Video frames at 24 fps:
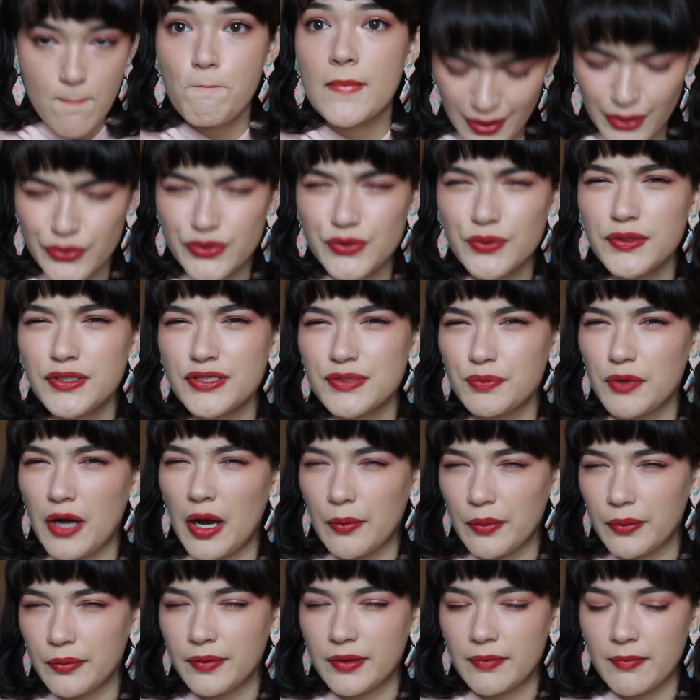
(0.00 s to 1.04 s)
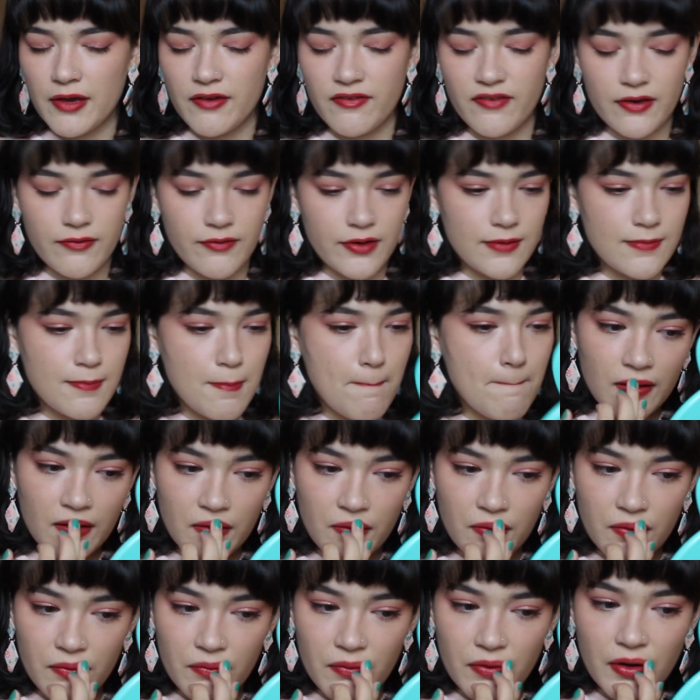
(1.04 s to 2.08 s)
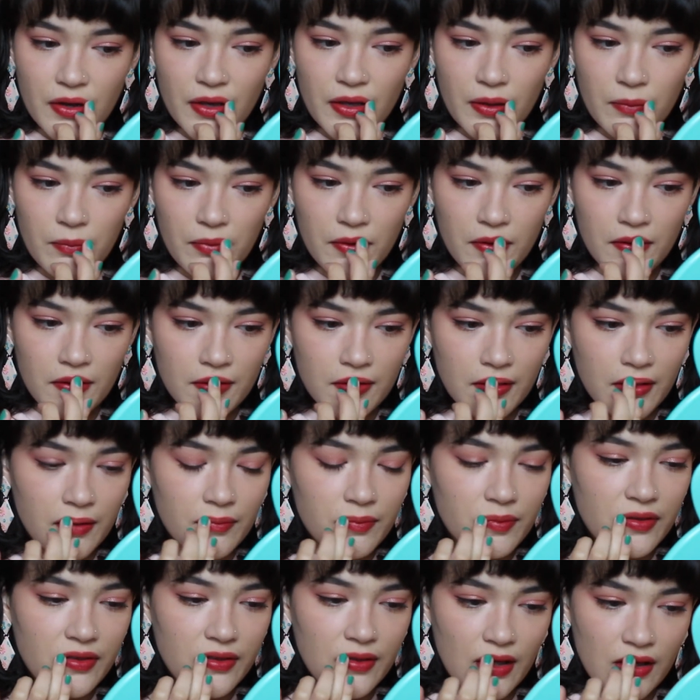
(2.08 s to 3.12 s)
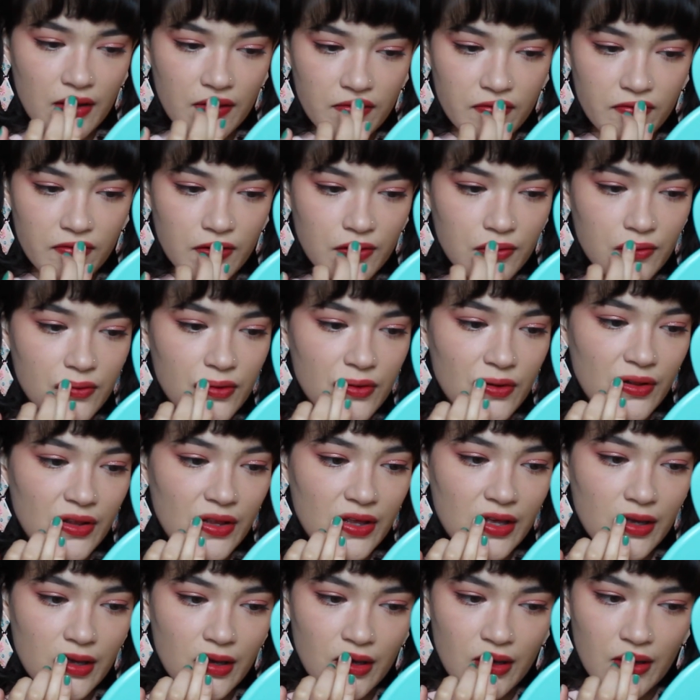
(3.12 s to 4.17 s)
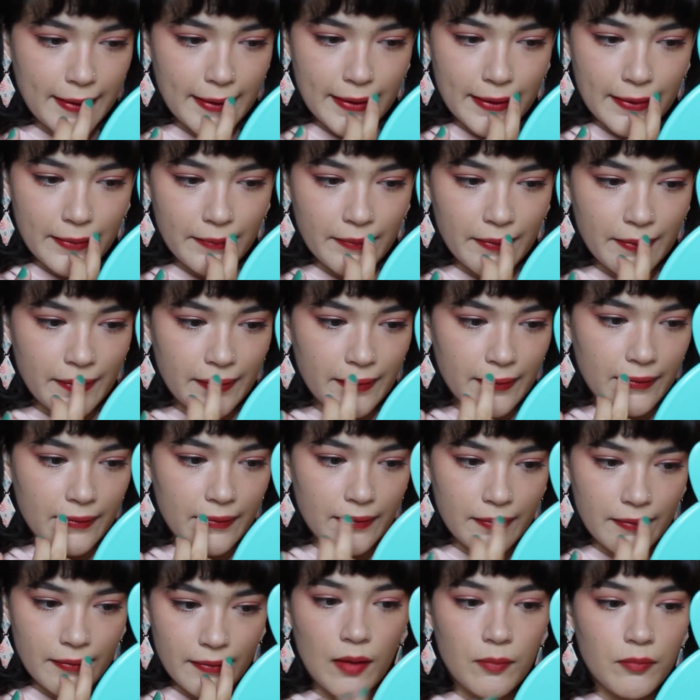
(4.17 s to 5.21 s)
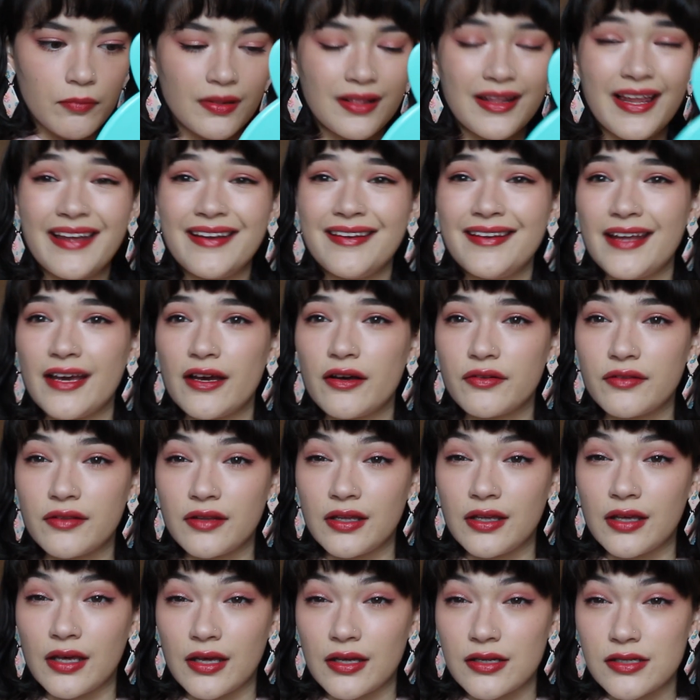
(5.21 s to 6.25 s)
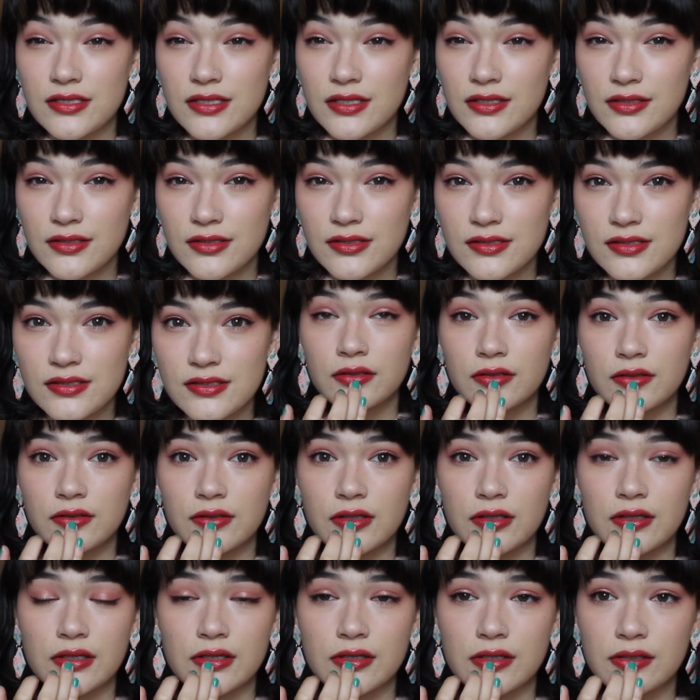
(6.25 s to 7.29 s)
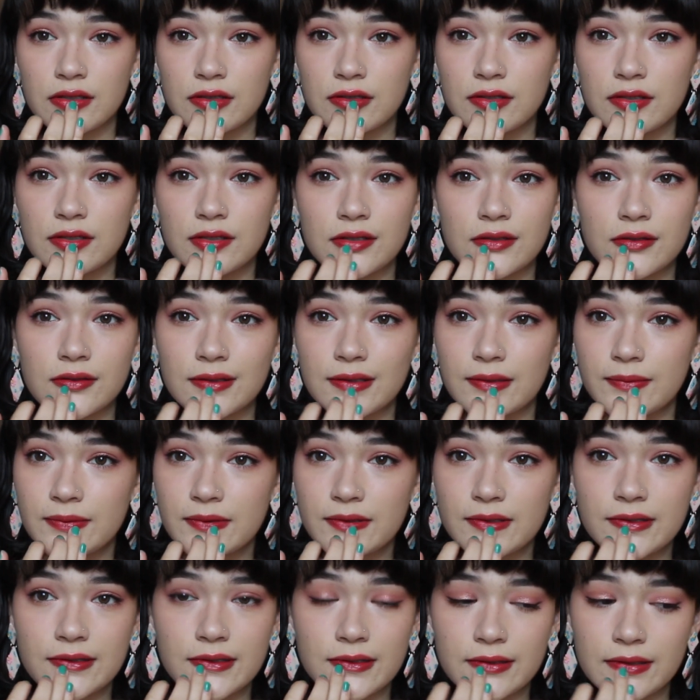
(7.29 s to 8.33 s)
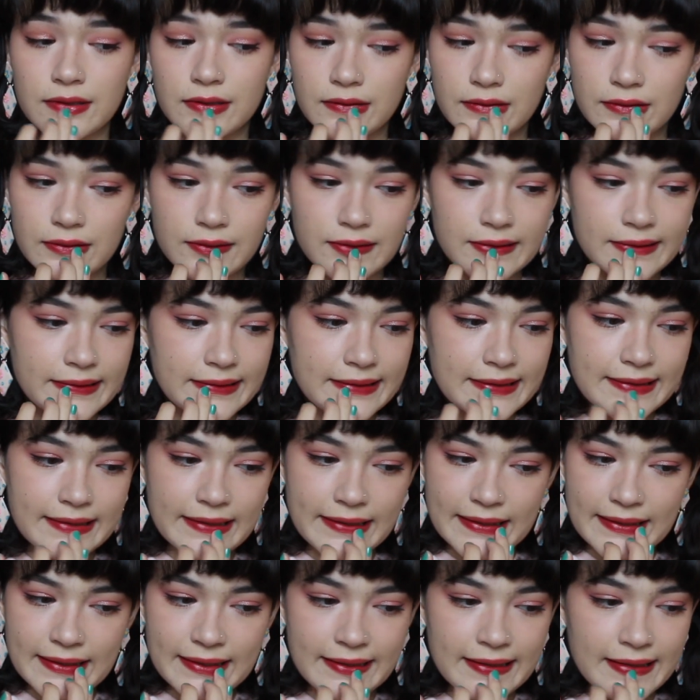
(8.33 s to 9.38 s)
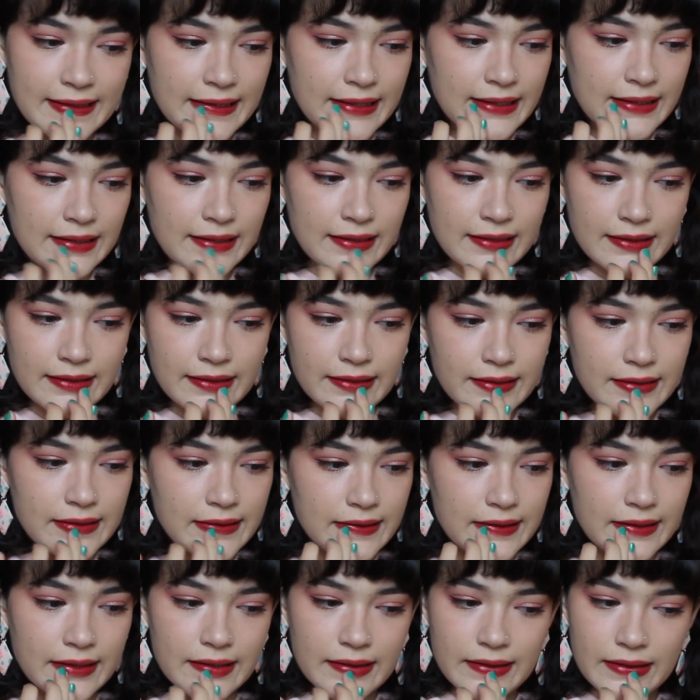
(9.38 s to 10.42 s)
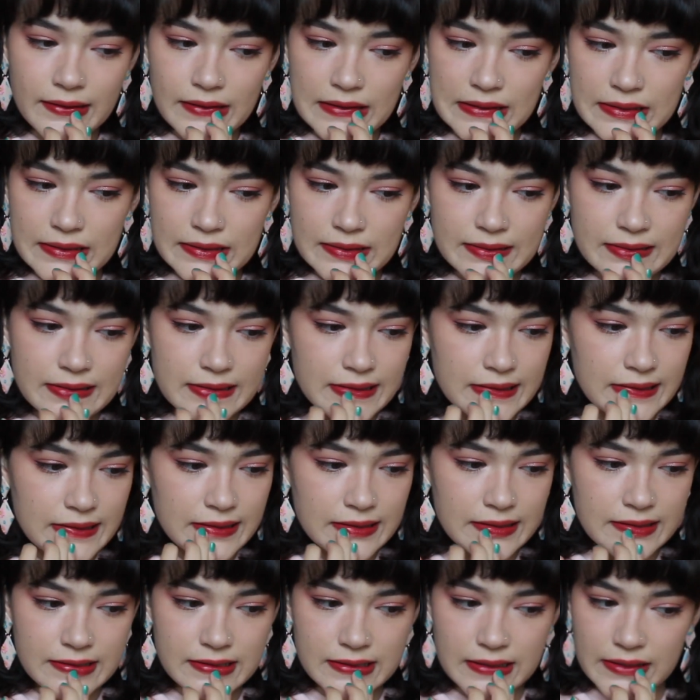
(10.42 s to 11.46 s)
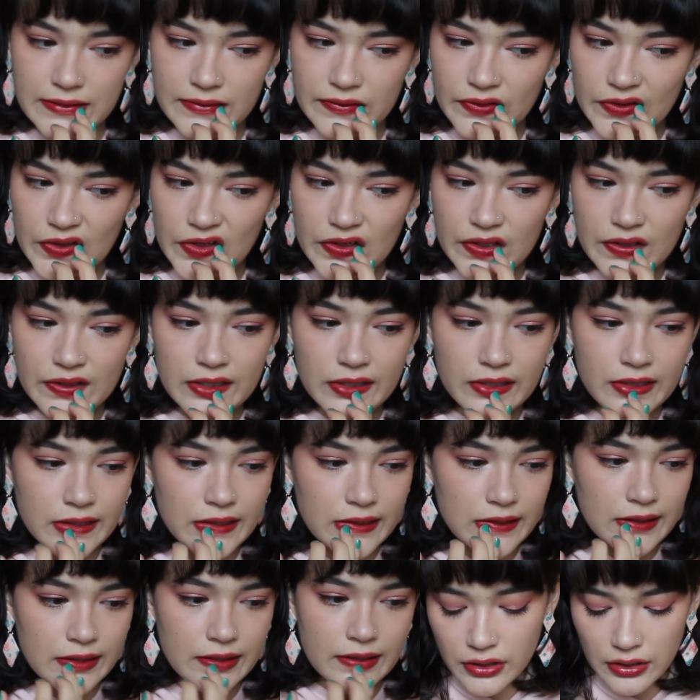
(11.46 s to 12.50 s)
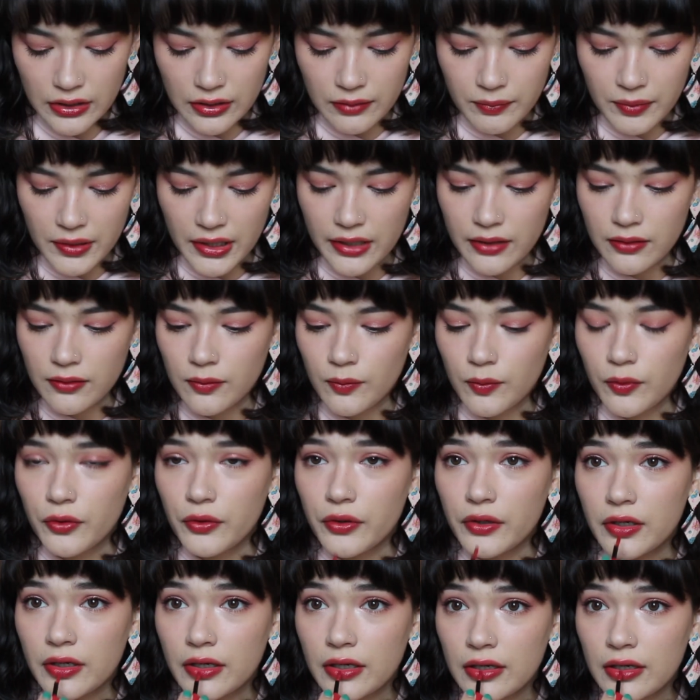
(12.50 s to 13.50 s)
This one is probably my favorite. And when I put on lip stuff, usually I will blend out the edges so that your lips look a little, I don't know, softer. You can apply a little more.